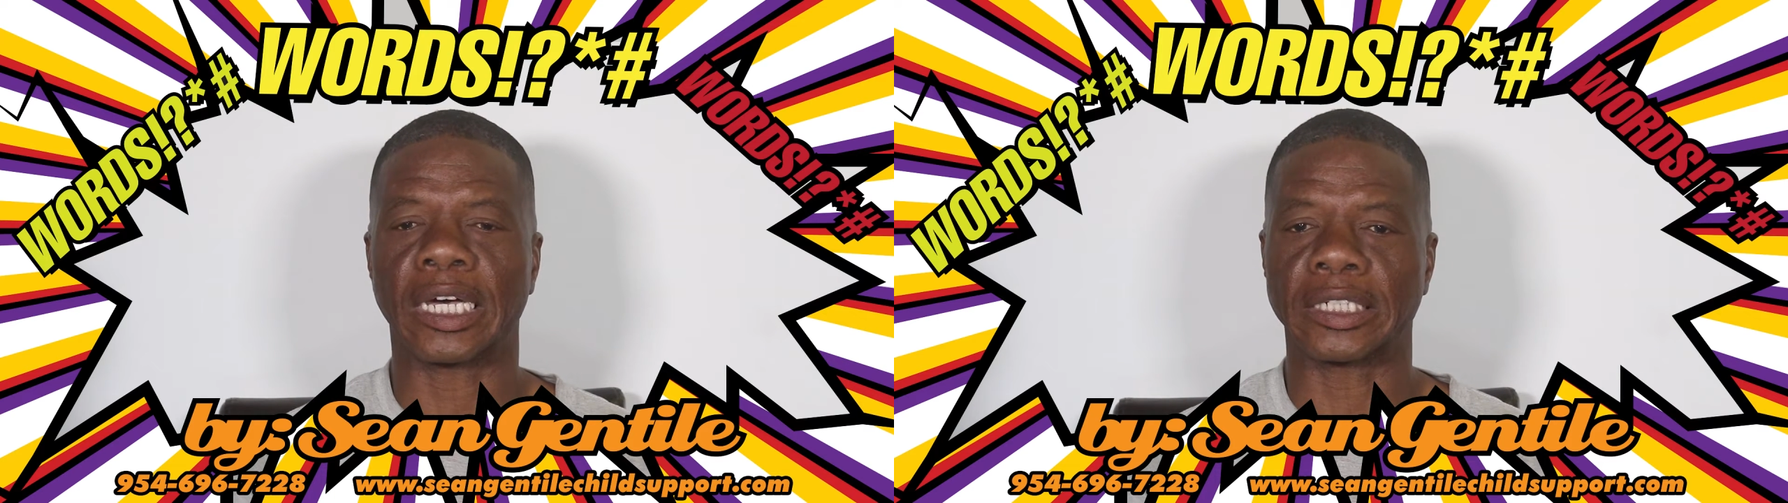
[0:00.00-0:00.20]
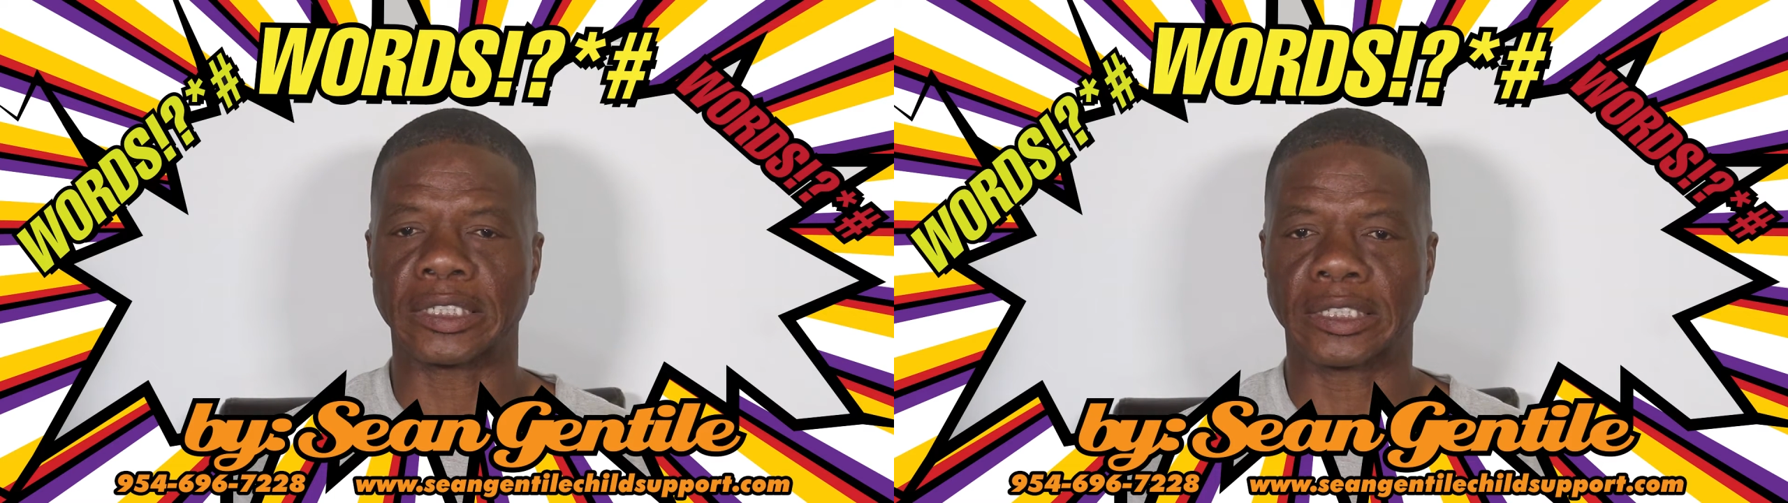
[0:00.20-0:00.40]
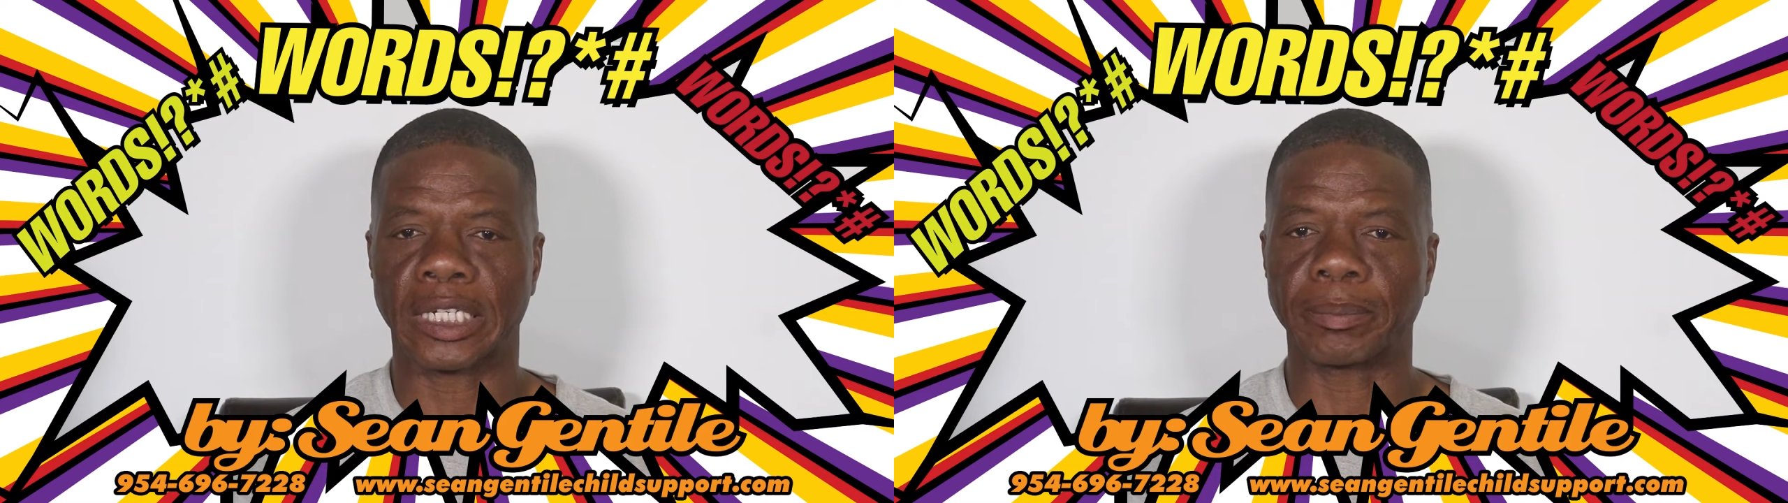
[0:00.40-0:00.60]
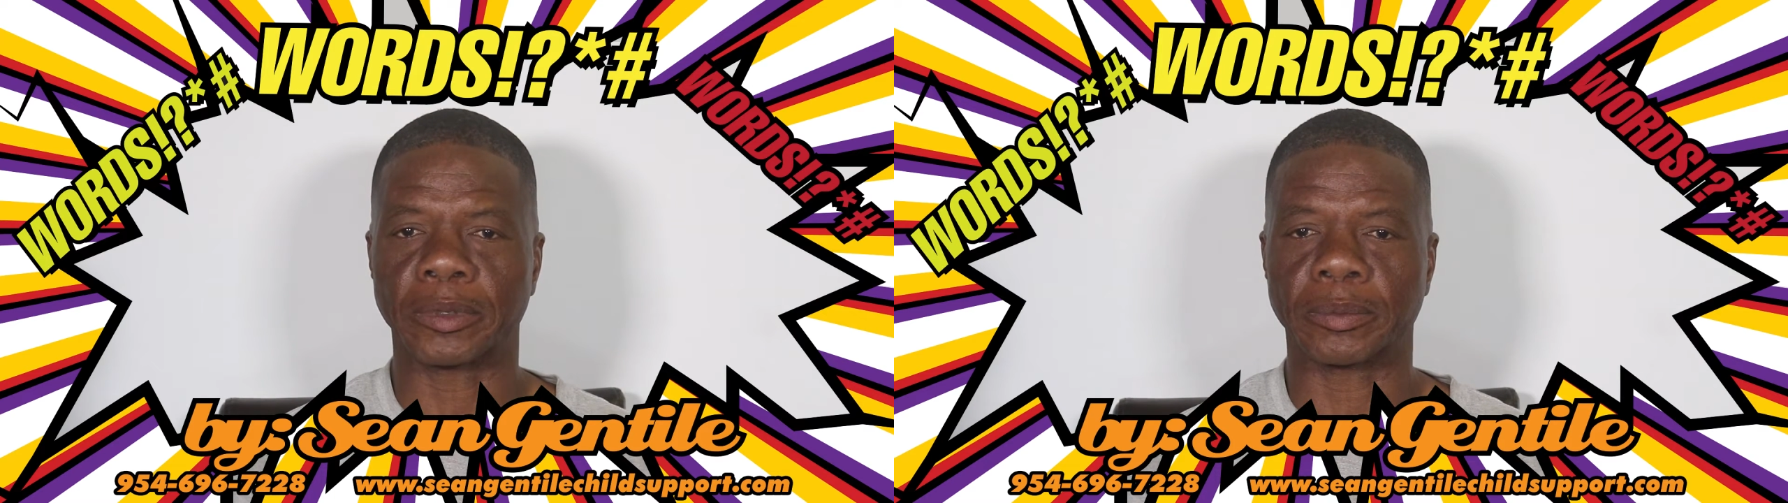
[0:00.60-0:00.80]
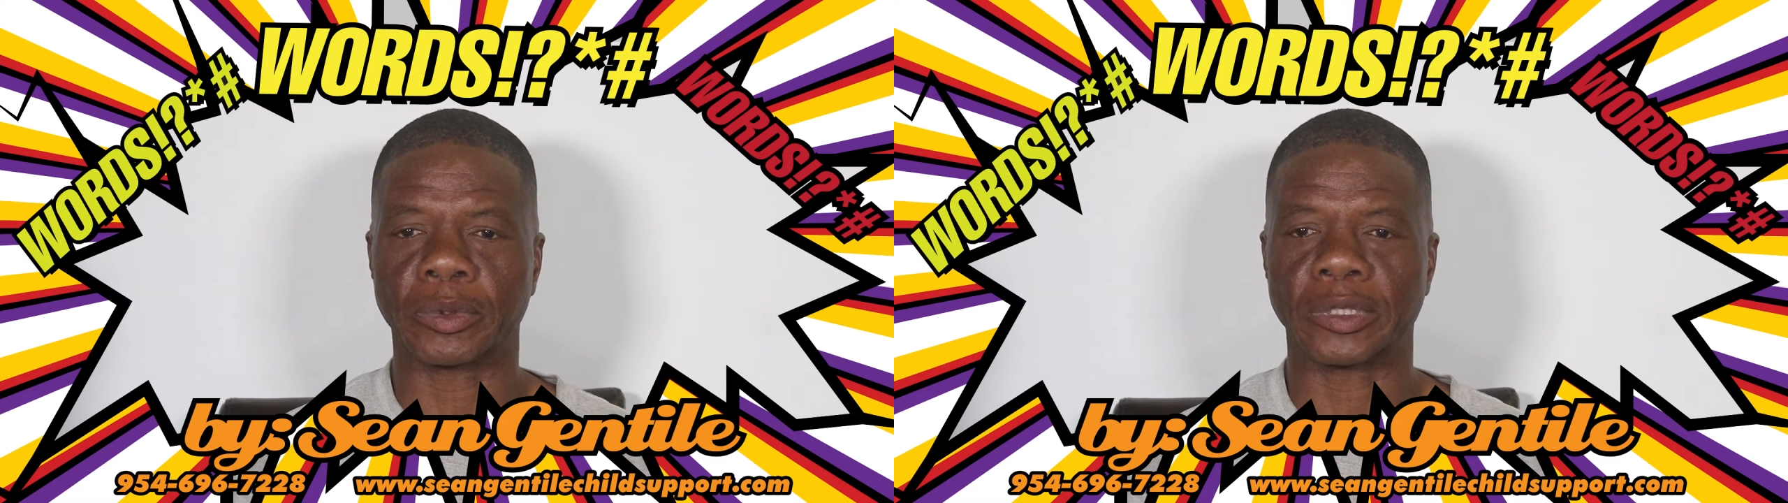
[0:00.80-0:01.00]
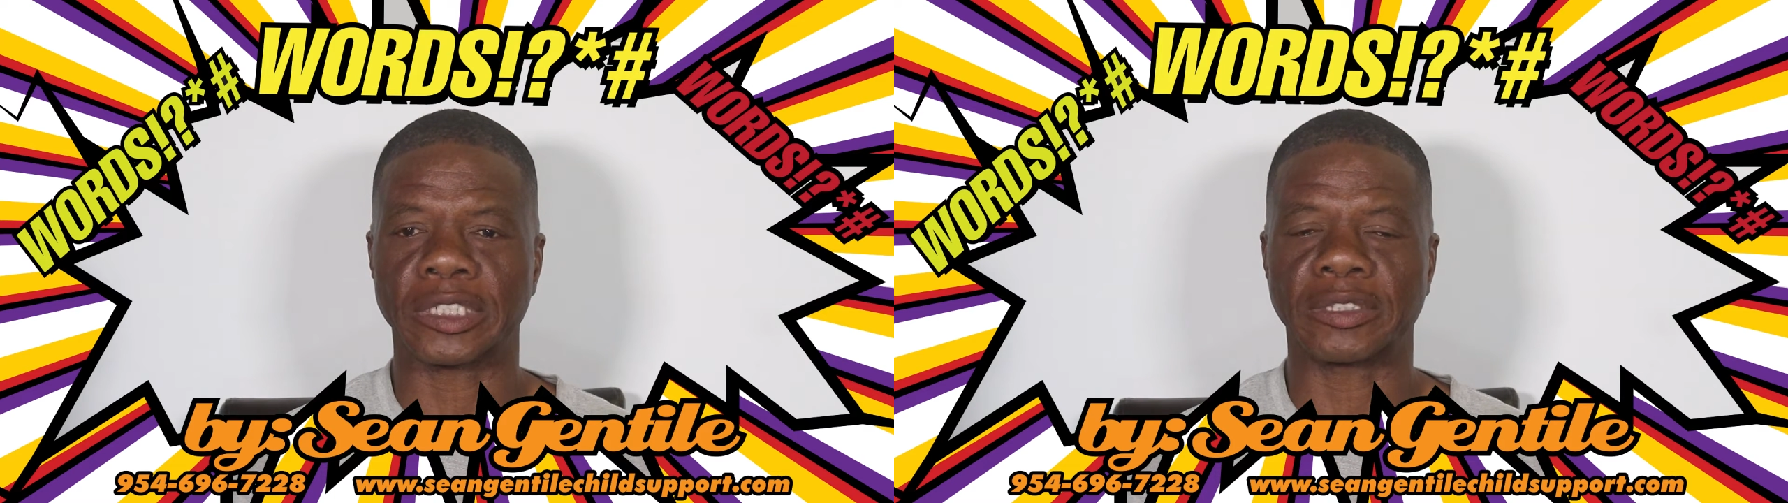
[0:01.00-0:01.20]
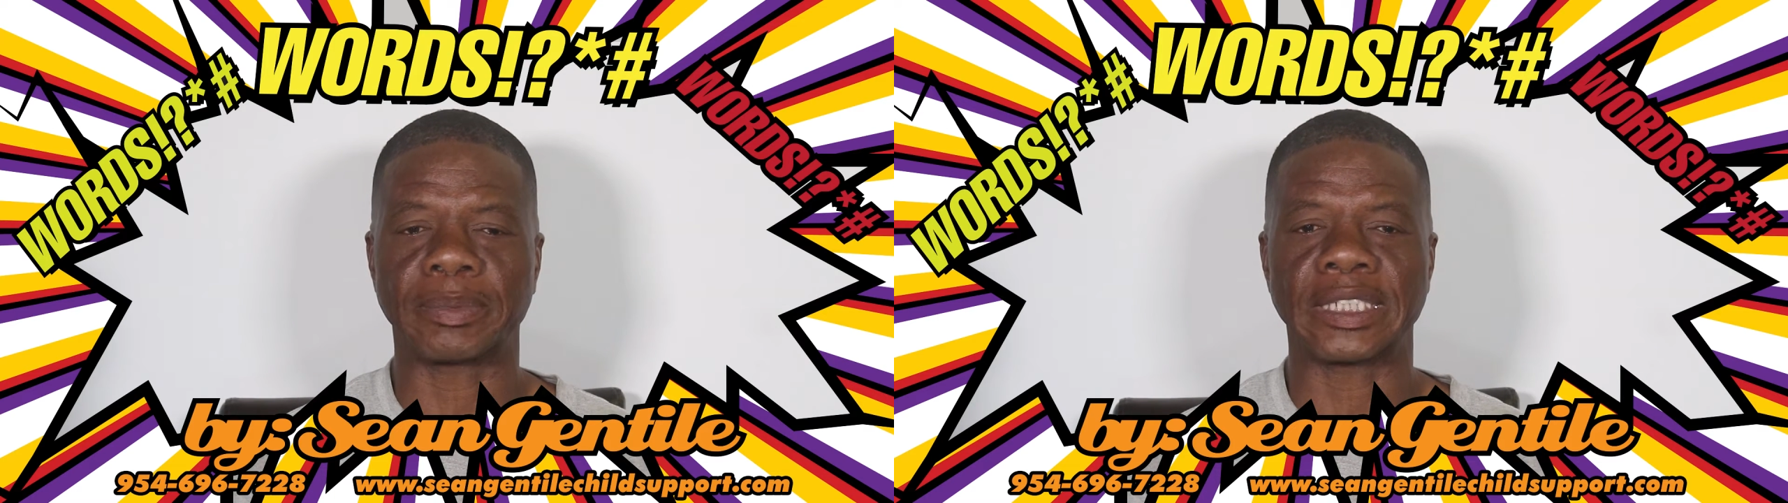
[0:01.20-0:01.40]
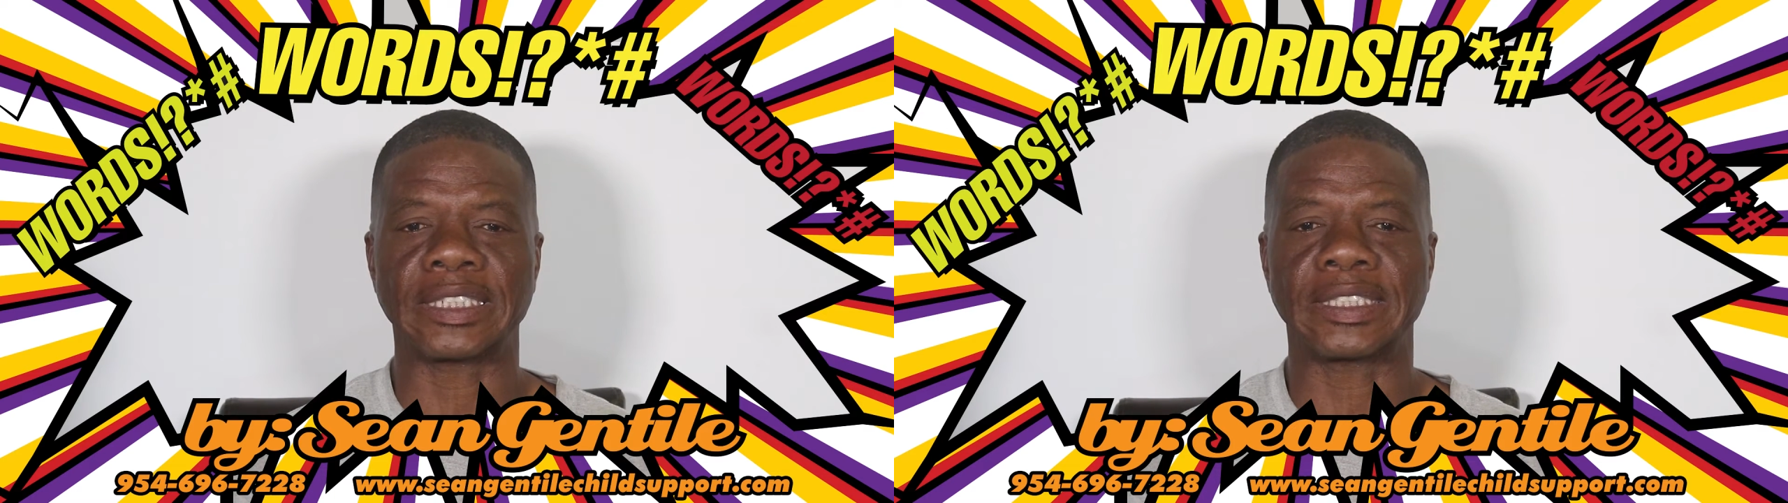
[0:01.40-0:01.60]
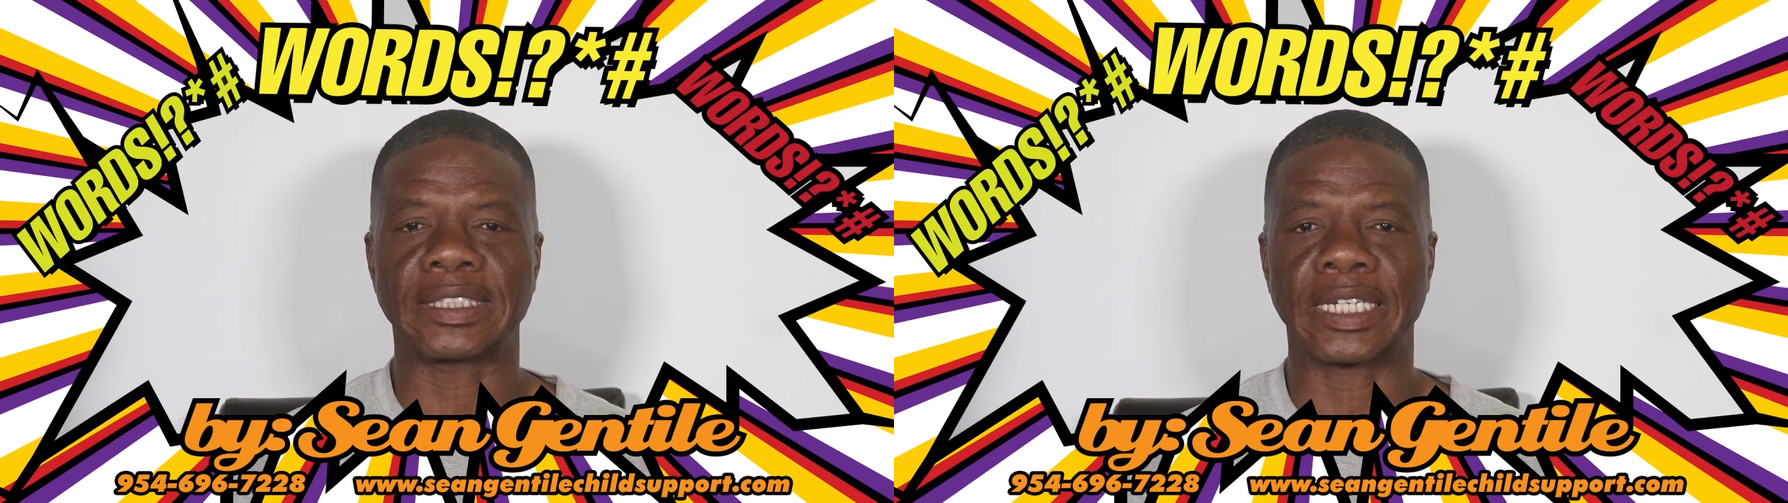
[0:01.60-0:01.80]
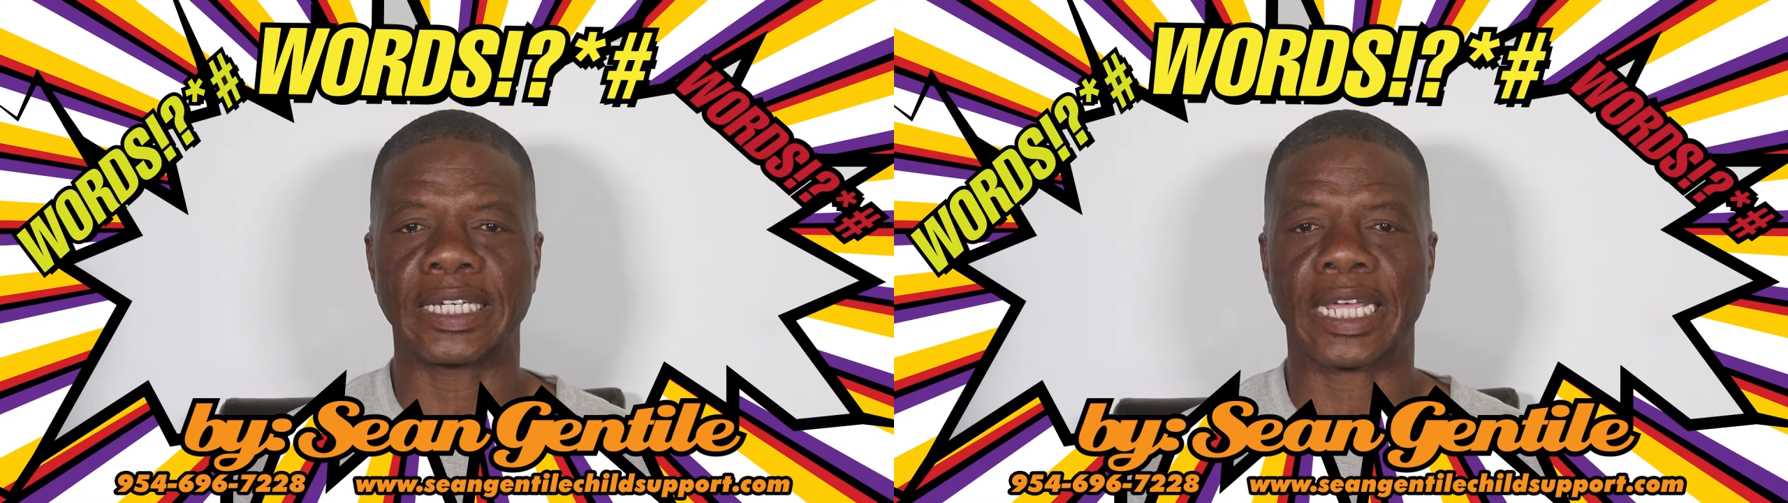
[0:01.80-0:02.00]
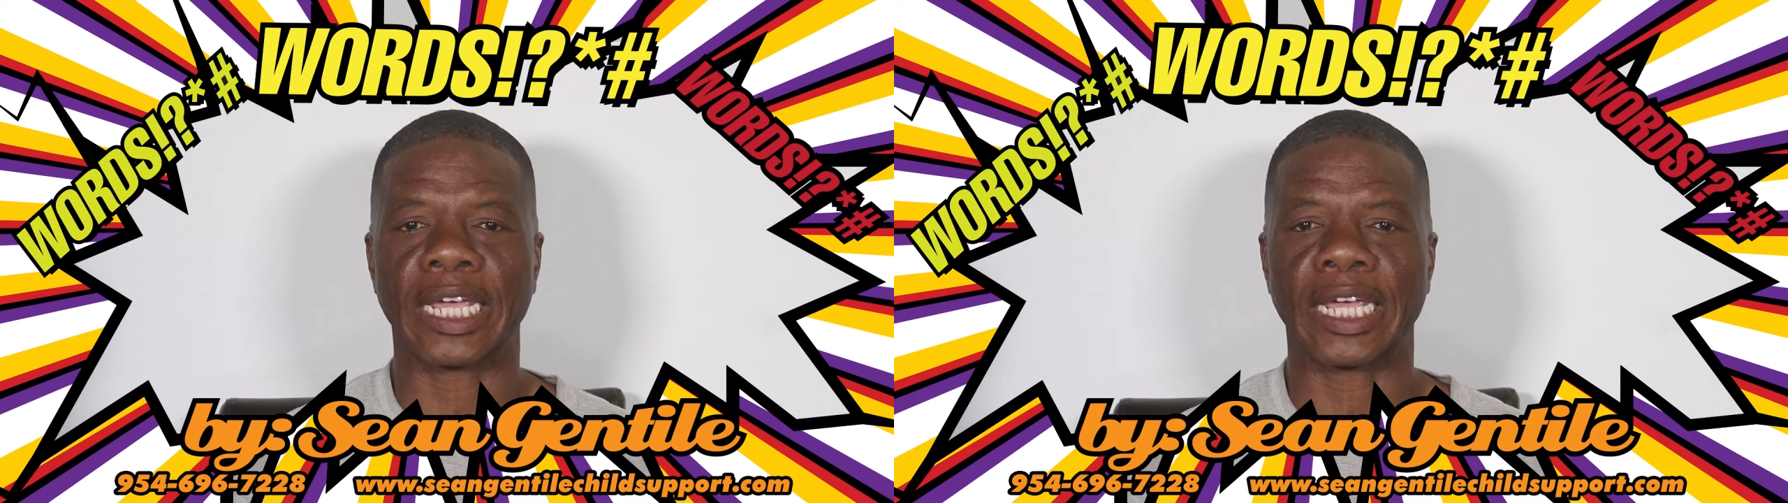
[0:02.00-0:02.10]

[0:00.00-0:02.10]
unacceptable is being said